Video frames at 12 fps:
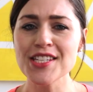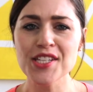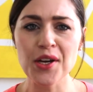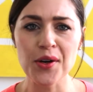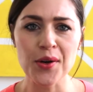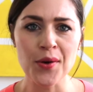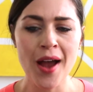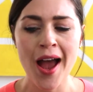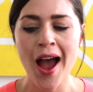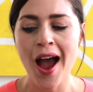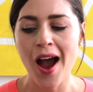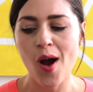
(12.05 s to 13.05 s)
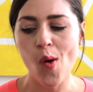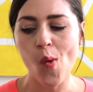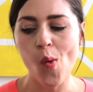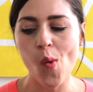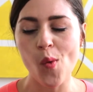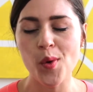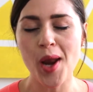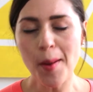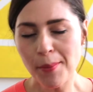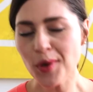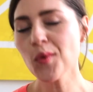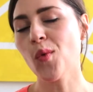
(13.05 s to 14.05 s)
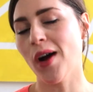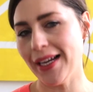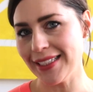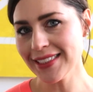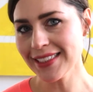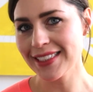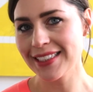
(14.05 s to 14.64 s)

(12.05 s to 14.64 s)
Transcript: So, number one